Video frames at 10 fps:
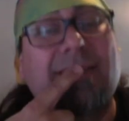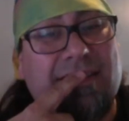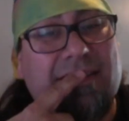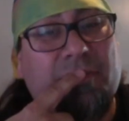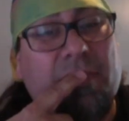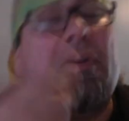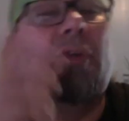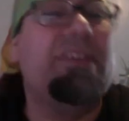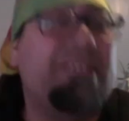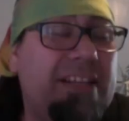we've already
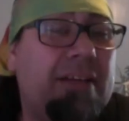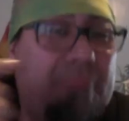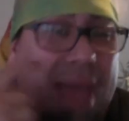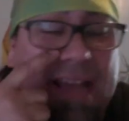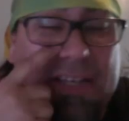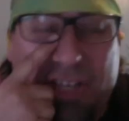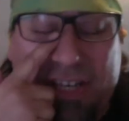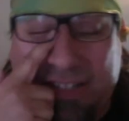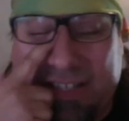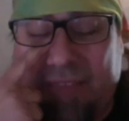seen the packaging
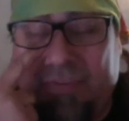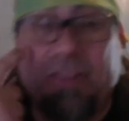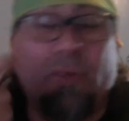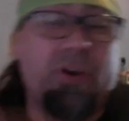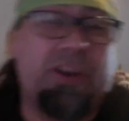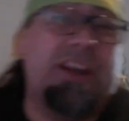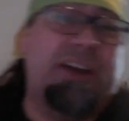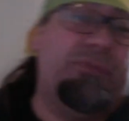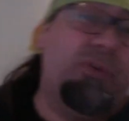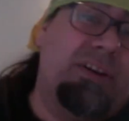and stuff that they're working
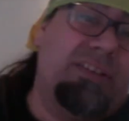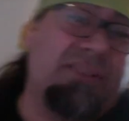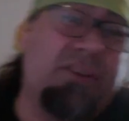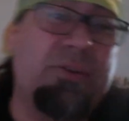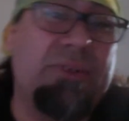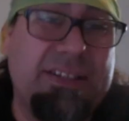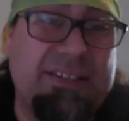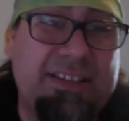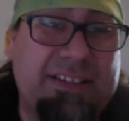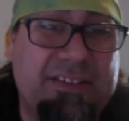on for it, so it's
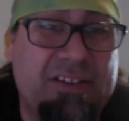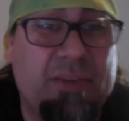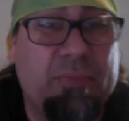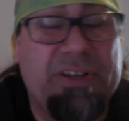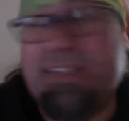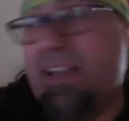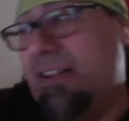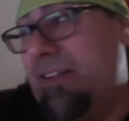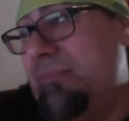looking pretty solid.